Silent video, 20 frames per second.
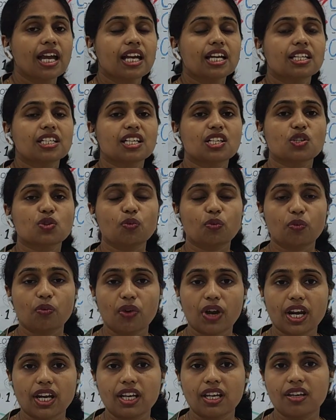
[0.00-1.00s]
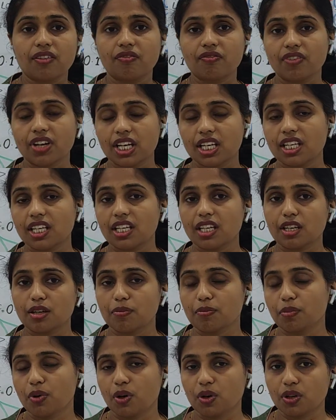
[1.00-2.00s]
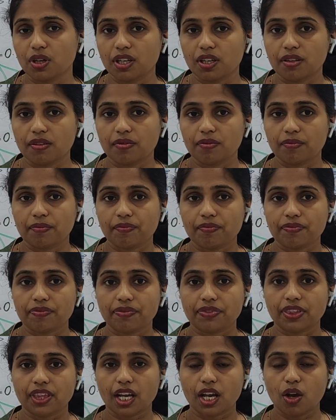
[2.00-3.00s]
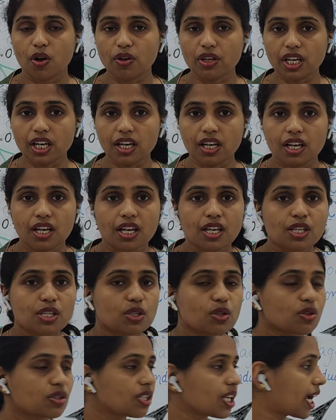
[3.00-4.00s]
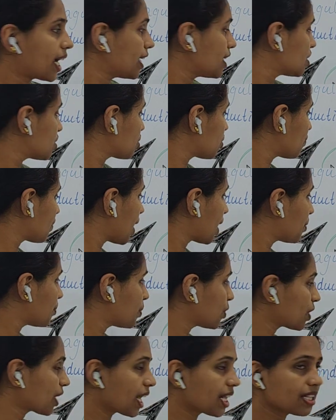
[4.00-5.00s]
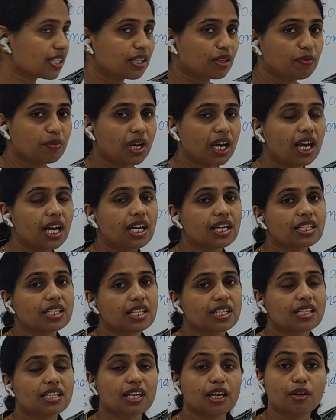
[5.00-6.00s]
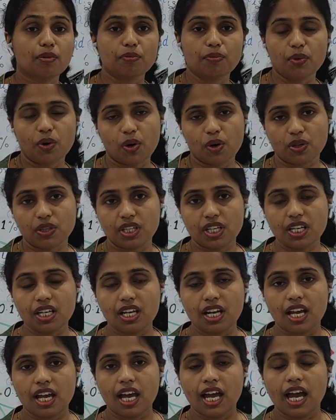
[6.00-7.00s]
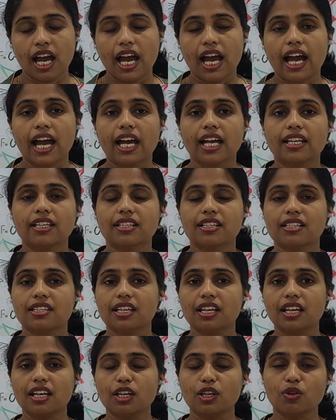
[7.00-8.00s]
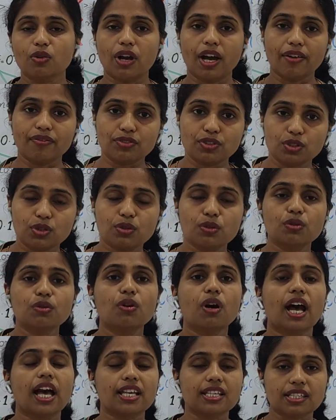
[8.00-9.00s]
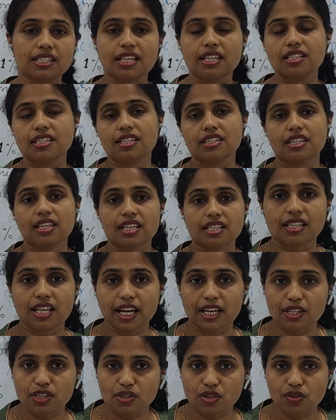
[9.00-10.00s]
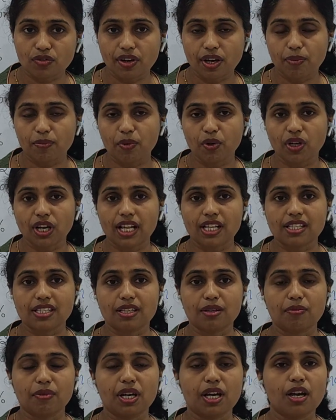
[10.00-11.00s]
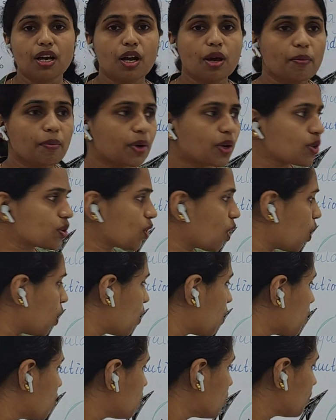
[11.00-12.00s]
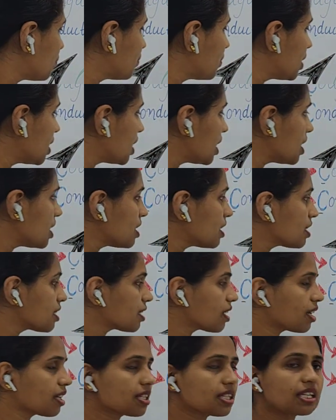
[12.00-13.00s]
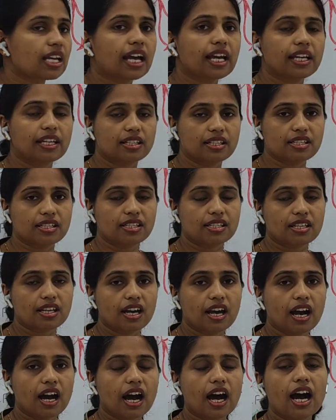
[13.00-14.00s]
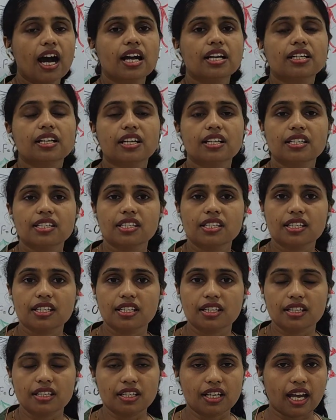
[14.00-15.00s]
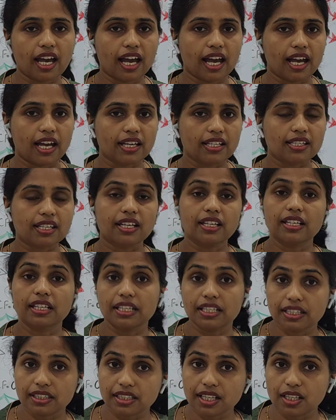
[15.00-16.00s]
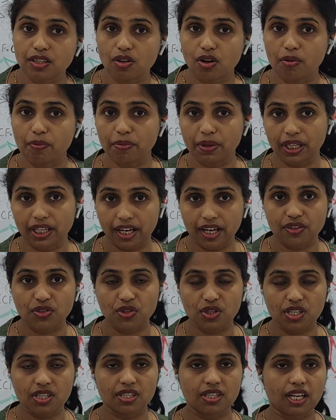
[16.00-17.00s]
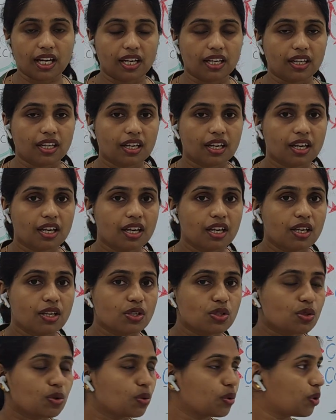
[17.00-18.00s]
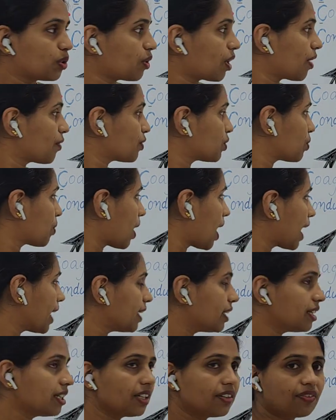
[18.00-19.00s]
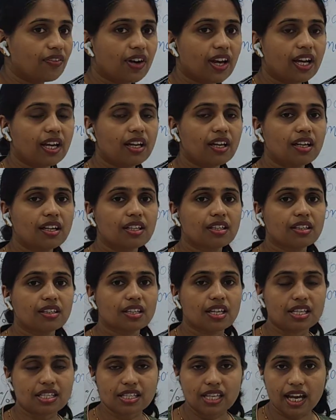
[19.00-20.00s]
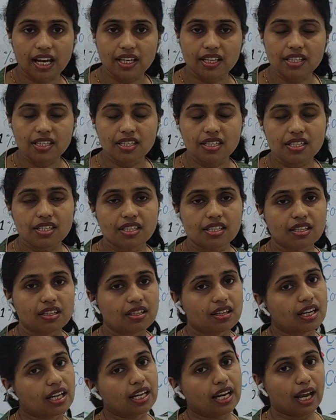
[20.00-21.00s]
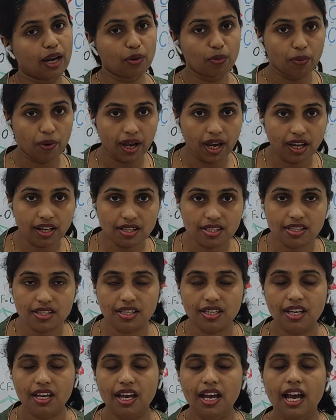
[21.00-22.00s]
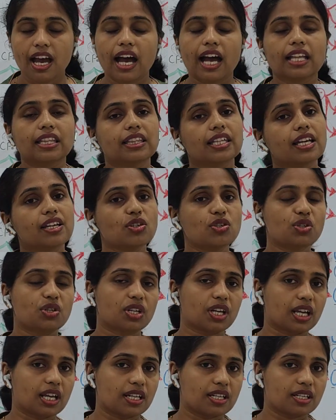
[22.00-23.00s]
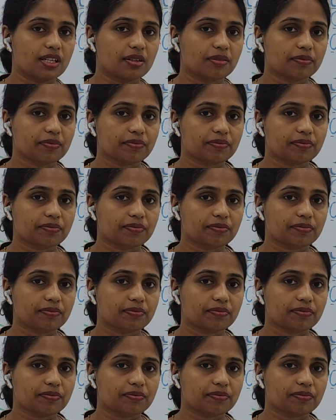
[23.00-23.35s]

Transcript: It is very, very important. Okay, so signs of hypocalcemia, it is important. And see, you have to assess signs of hypocalcemia because all of these signs are considered as a lethal complicatory sign. So you have to identify the signs in advance and then treat.